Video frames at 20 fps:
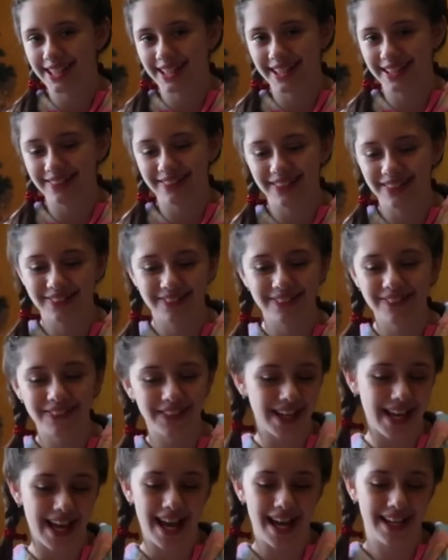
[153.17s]
I don't know
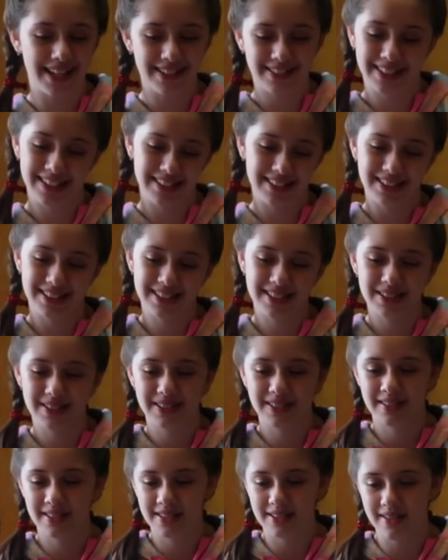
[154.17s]
what how to
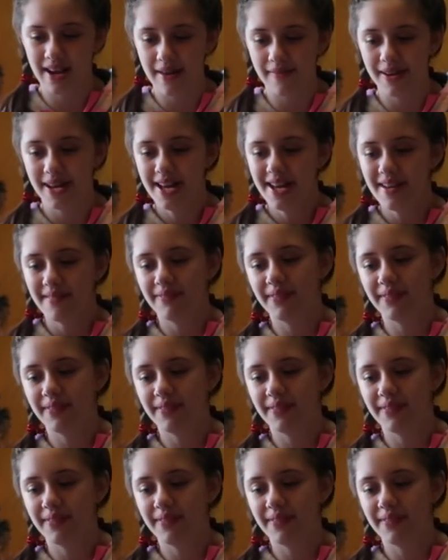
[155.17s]
describe it,